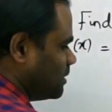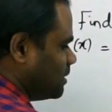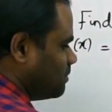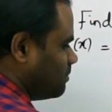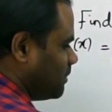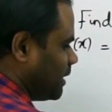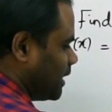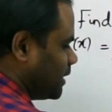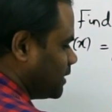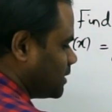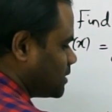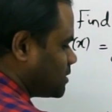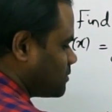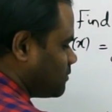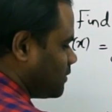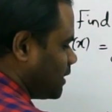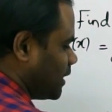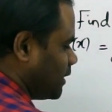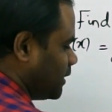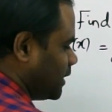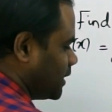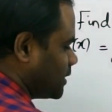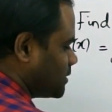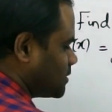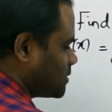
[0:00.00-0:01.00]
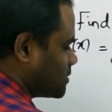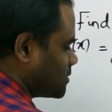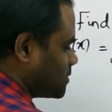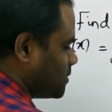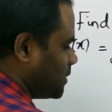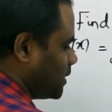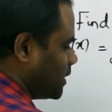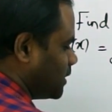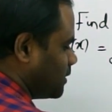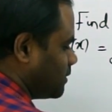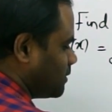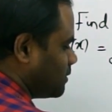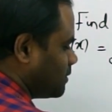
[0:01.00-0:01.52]
be minus 5x
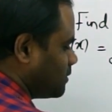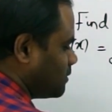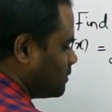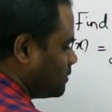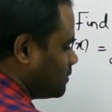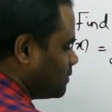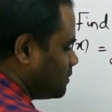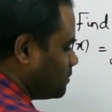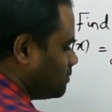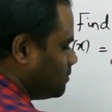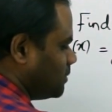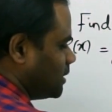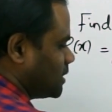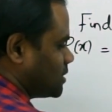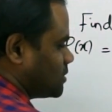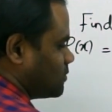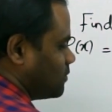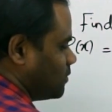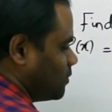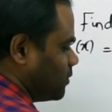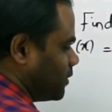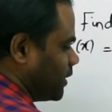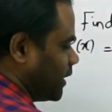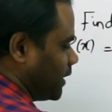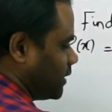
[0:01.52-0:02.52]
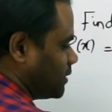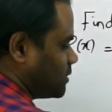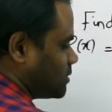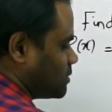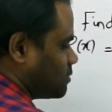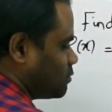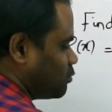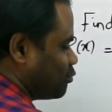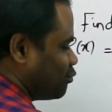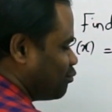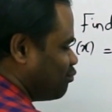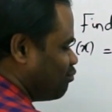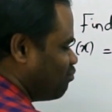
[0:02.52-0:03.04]
squared plus 4x
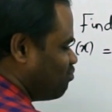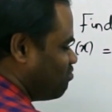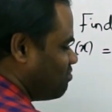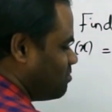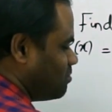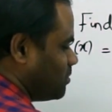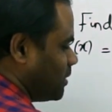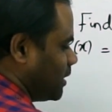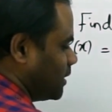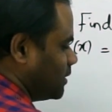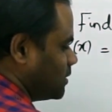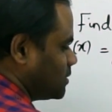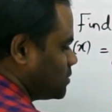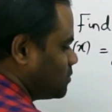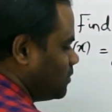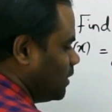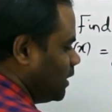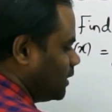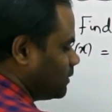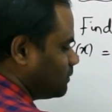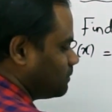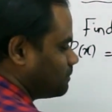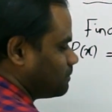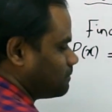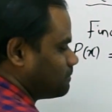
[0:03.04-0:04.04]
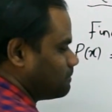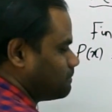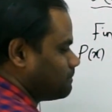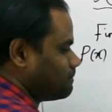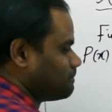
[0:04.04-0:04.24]
minus 1.